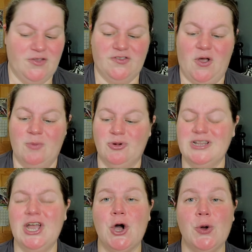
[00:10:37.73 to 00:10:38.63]
So I'm
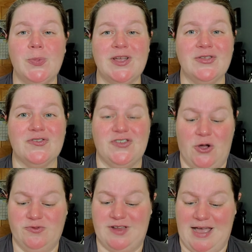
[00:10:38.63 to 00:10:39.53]
really hoping there's
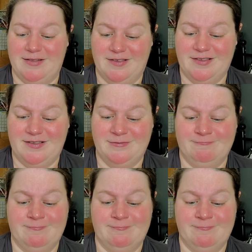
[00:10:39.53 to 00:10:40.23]
no dents.